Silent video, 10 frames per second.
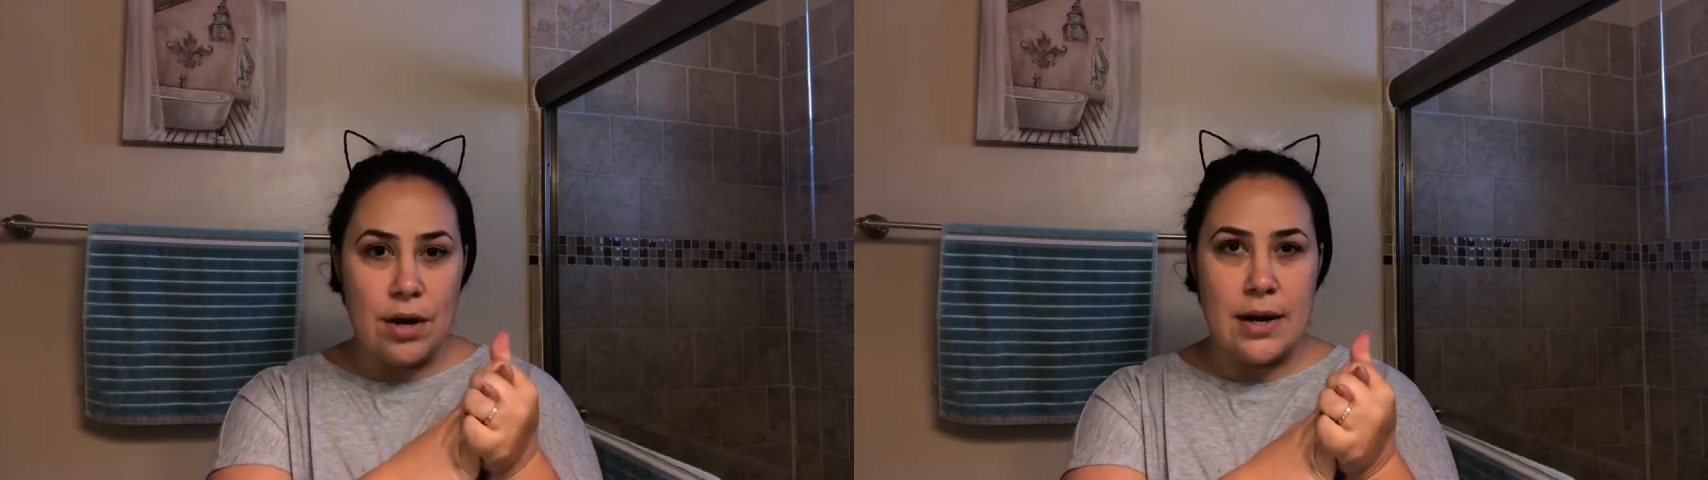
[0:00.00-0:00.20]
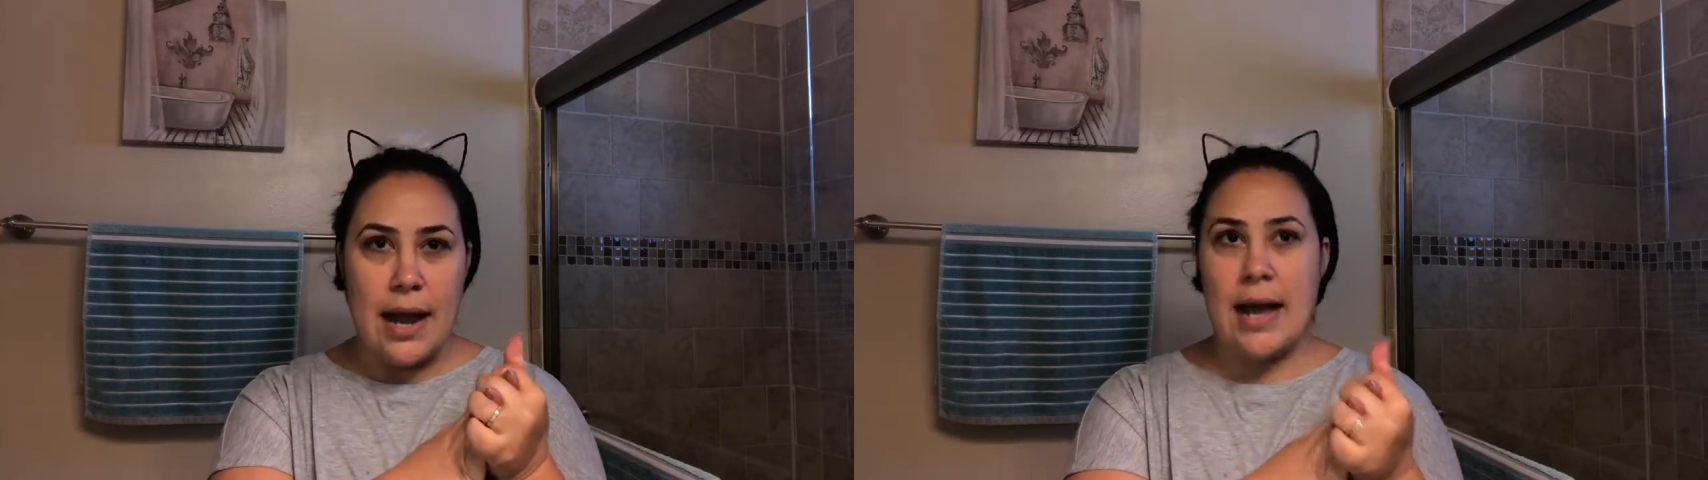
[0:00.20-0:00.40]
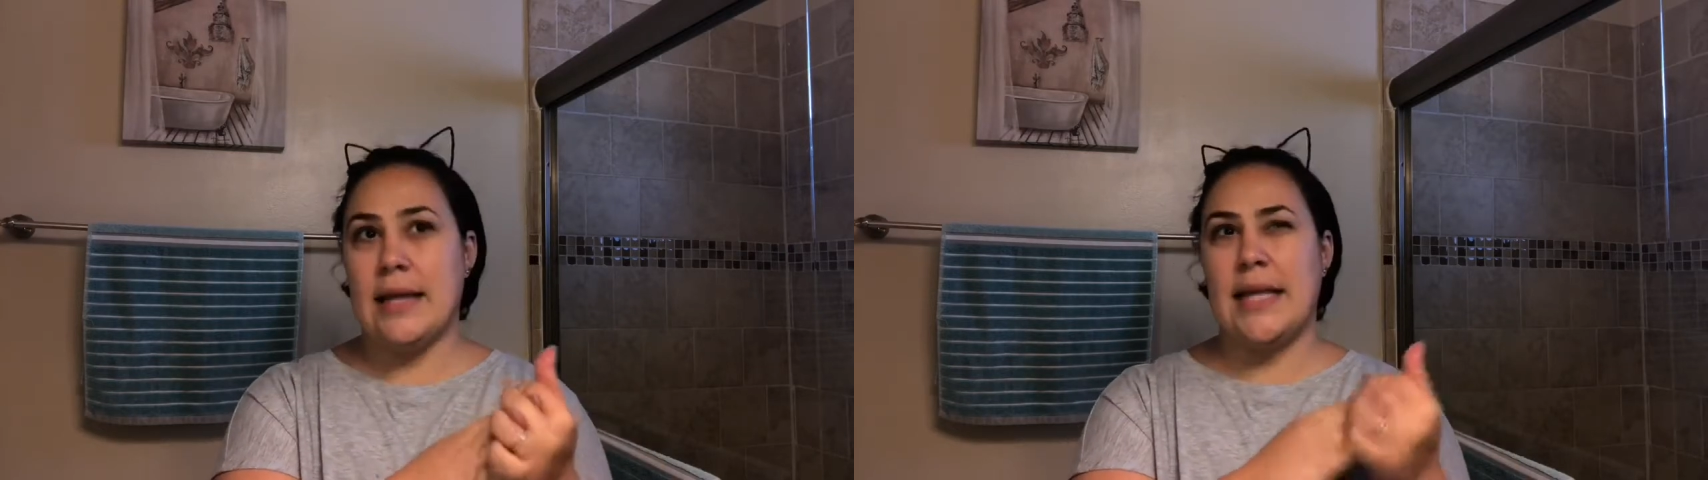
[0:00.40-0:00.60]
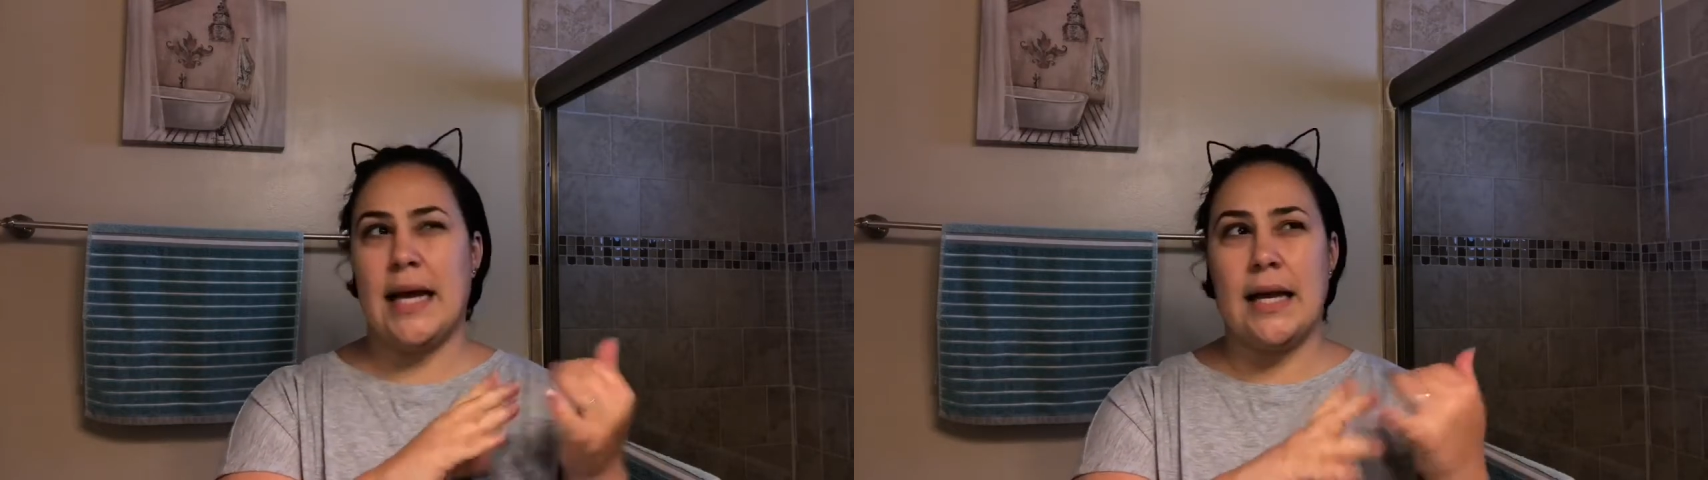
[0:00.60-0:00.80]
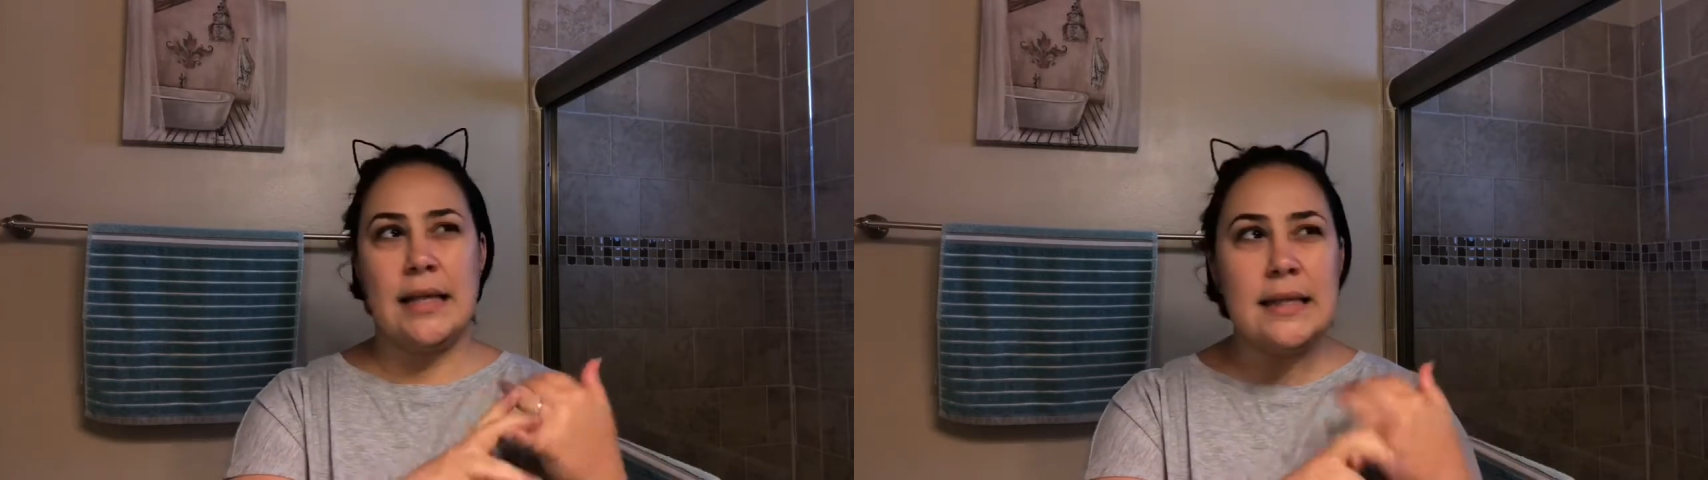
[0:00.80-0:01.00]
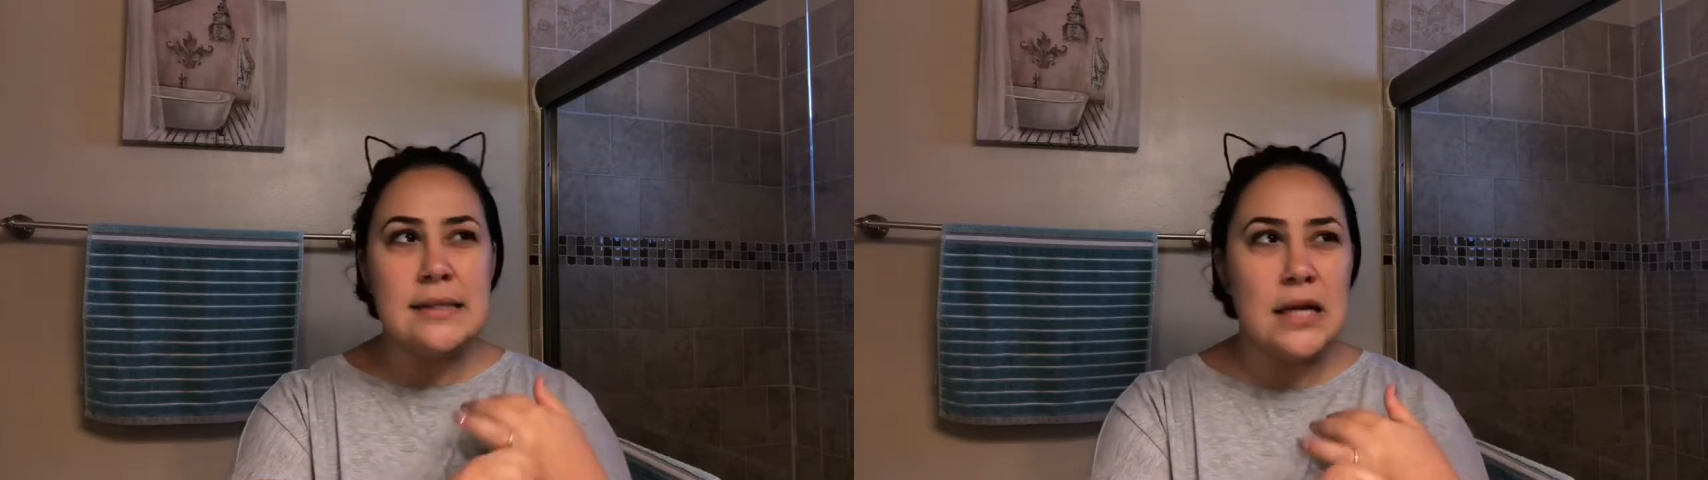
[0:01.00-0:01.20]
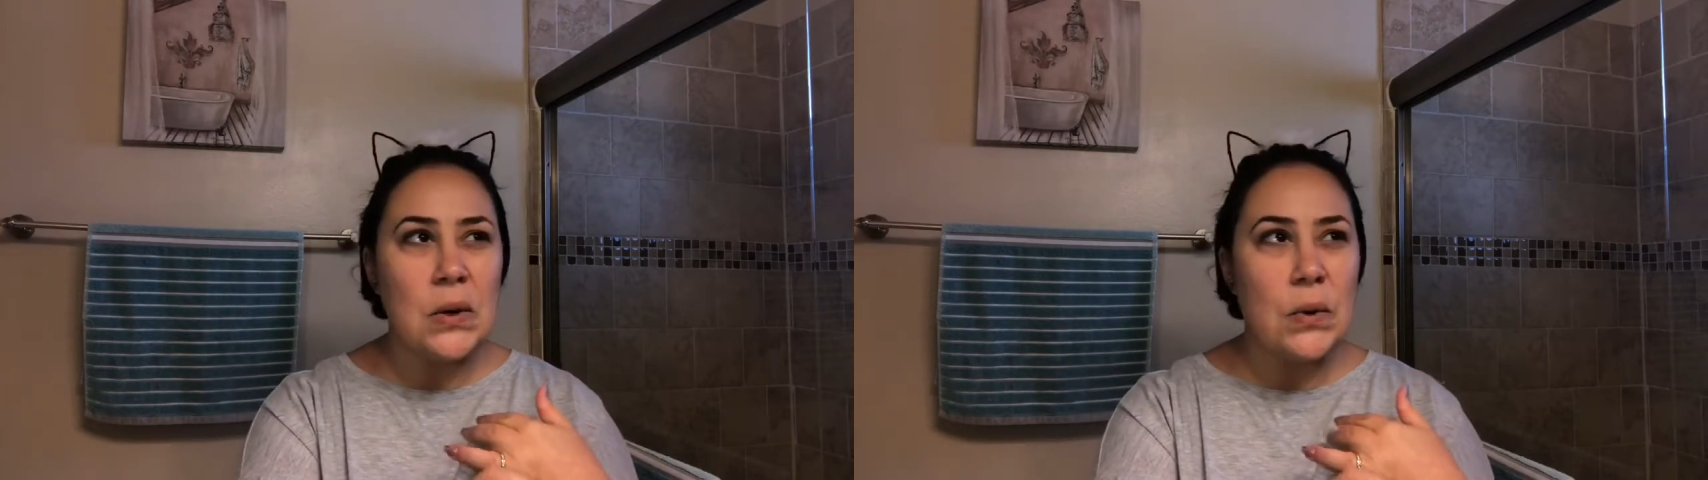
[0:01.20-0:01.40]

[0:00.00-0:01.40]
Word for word: it had like a cleansing